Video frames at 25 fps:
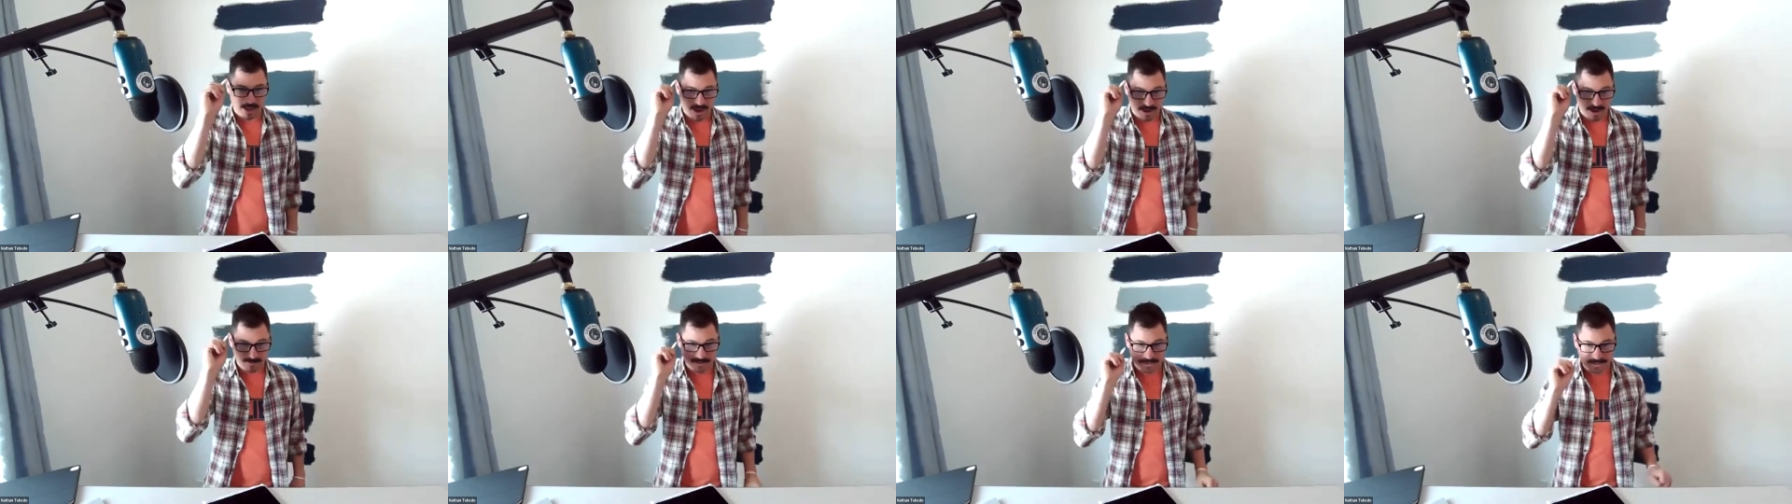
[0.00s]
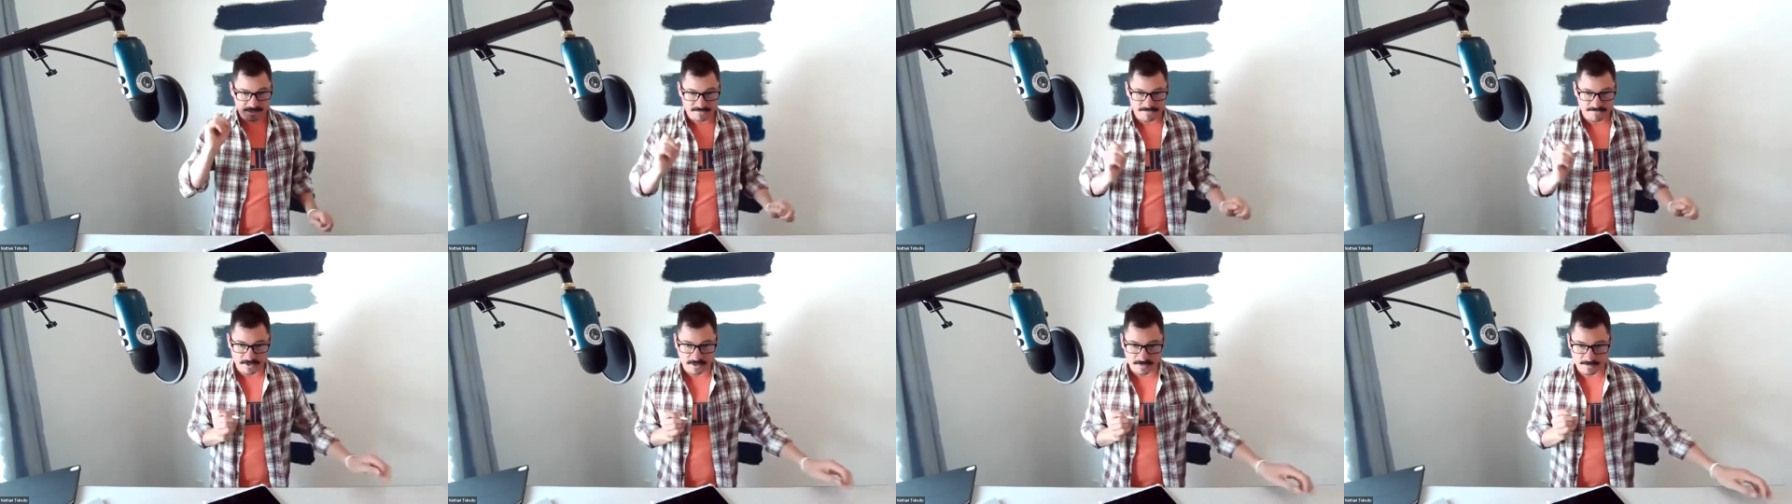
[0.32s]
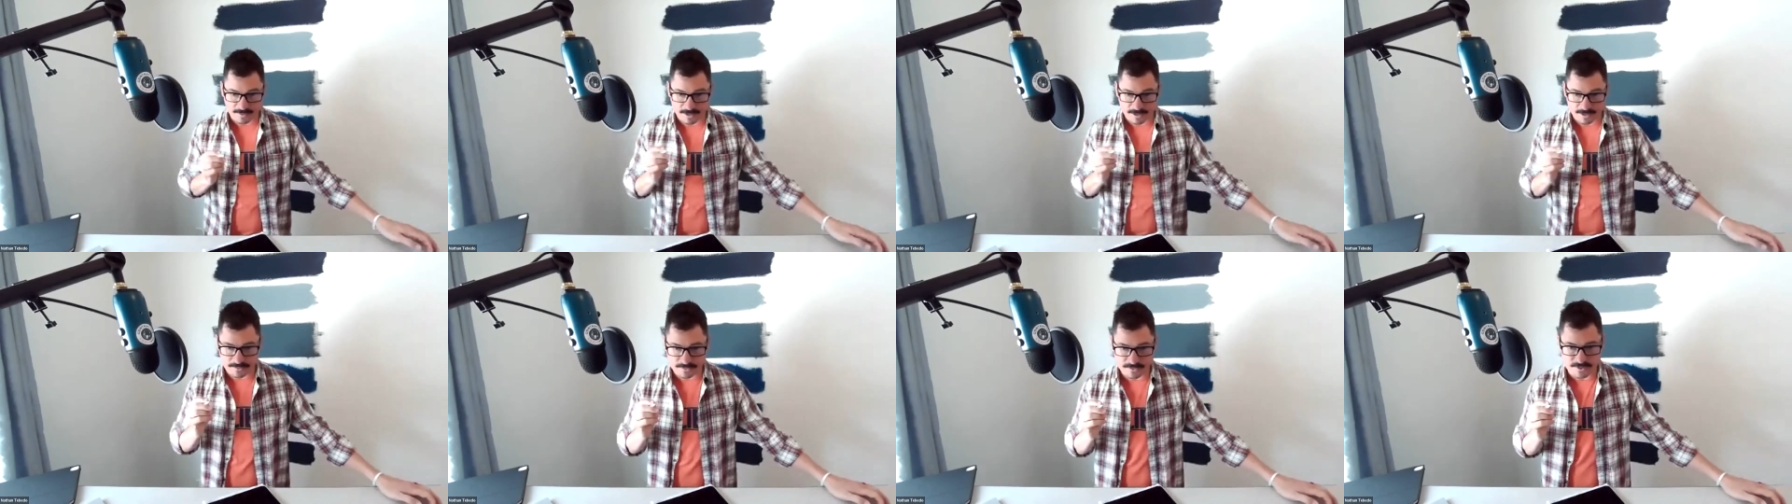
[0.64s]
I'm going to develop
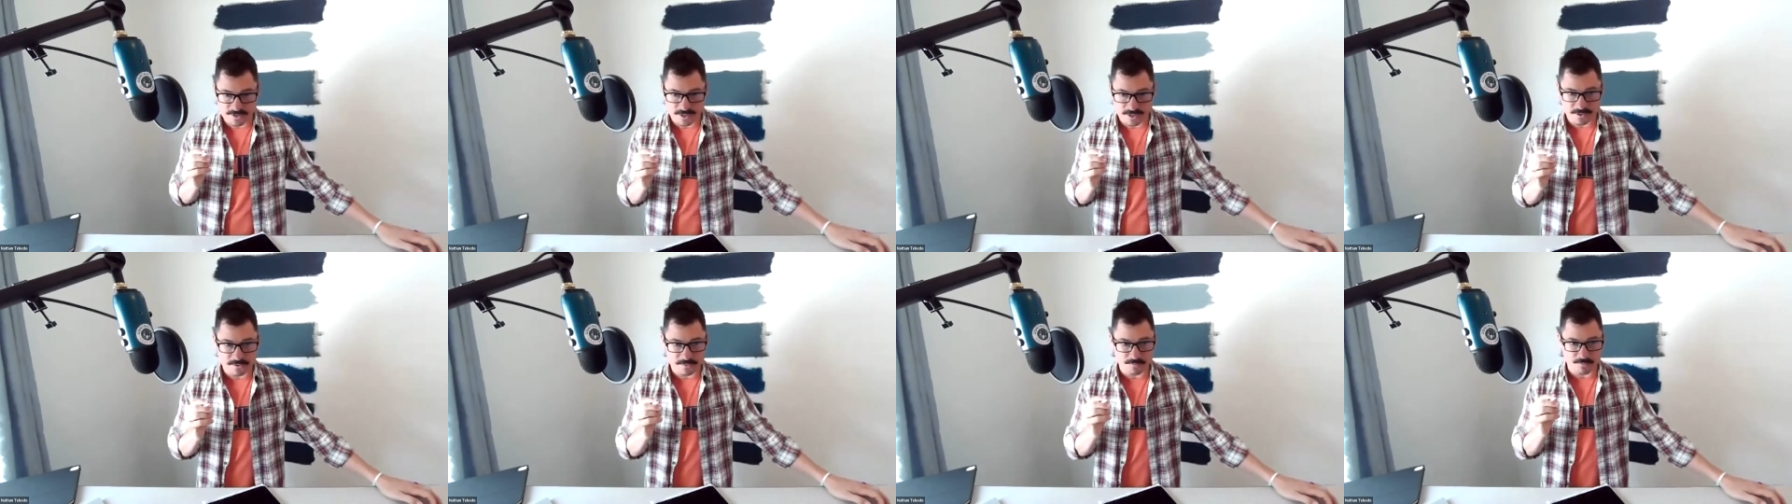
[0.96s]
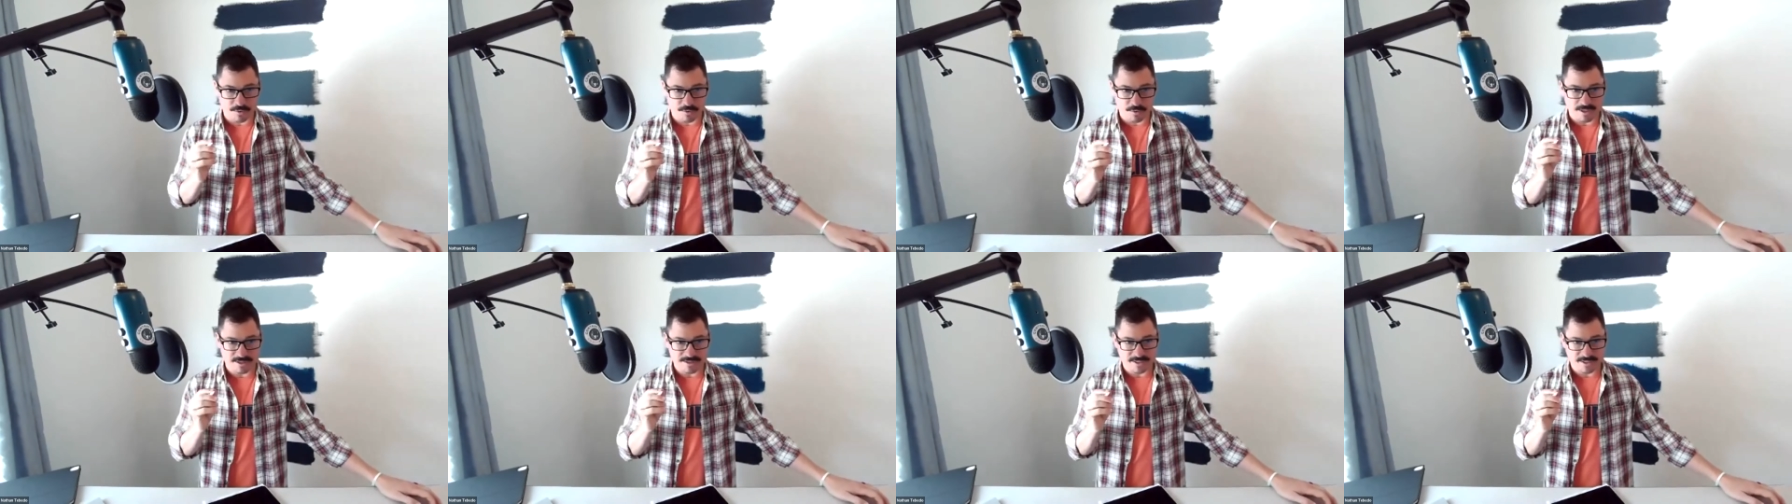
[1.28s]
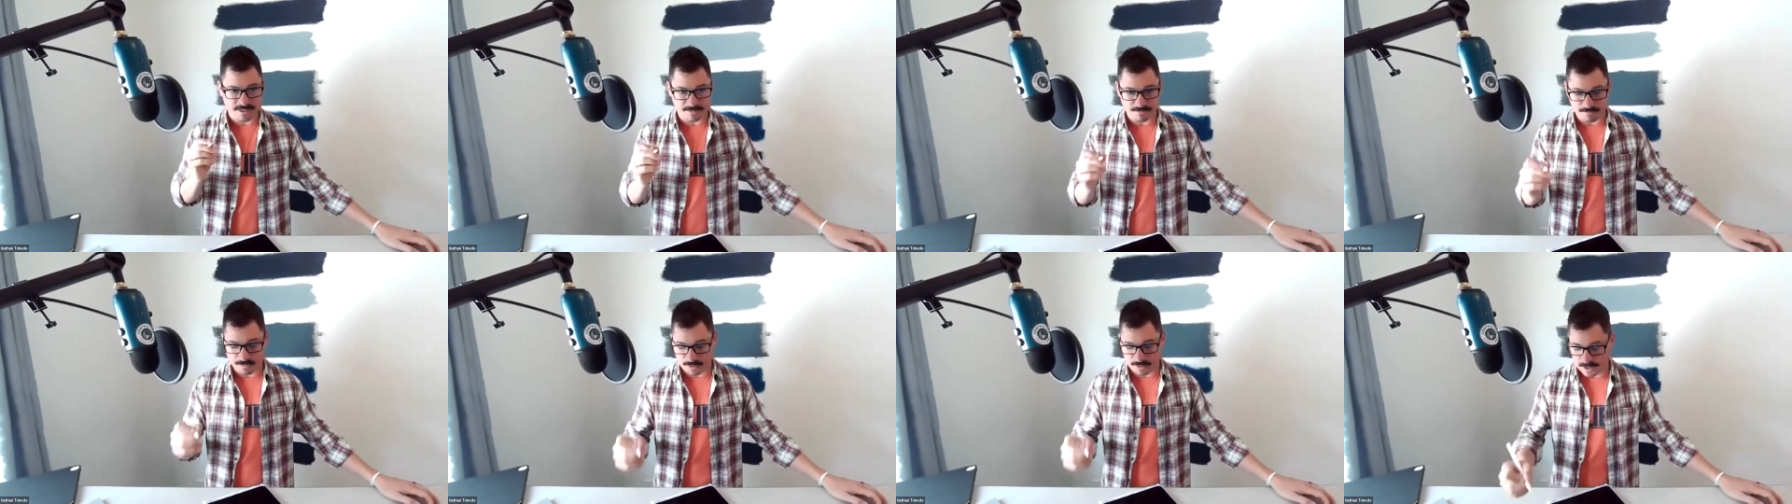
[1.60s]
my own sales process,
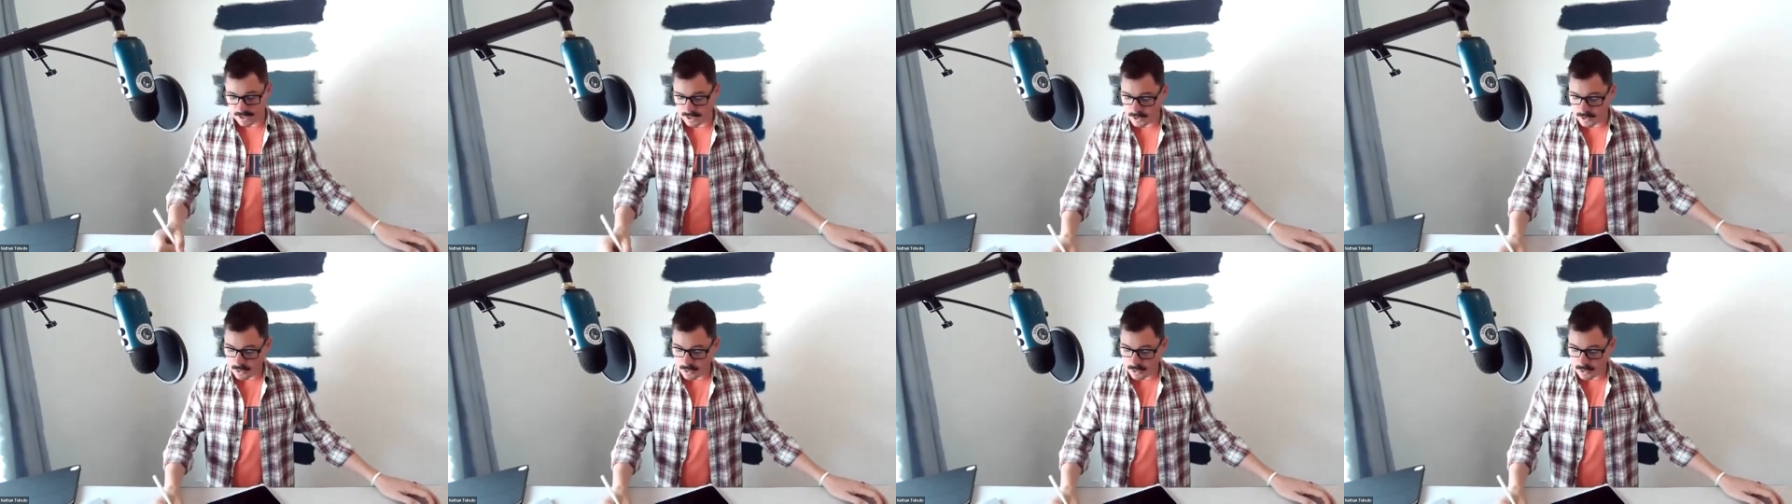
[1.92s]
but